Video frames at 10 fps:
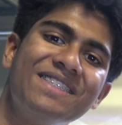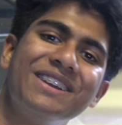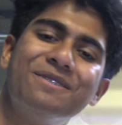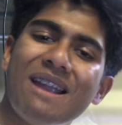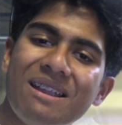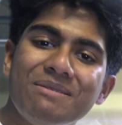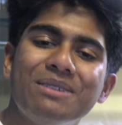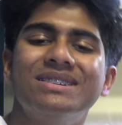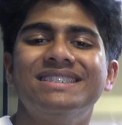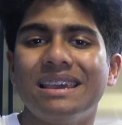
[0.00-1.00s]
the aquarium
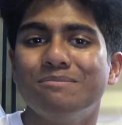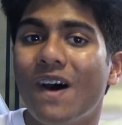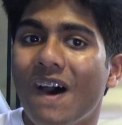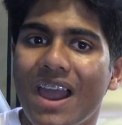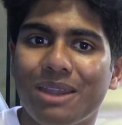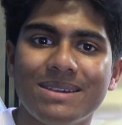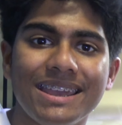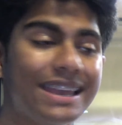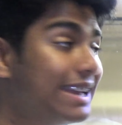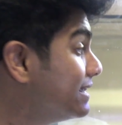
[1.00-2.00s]
that we see behind
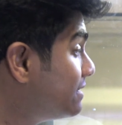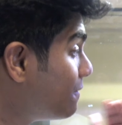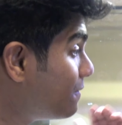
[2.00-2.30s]
me is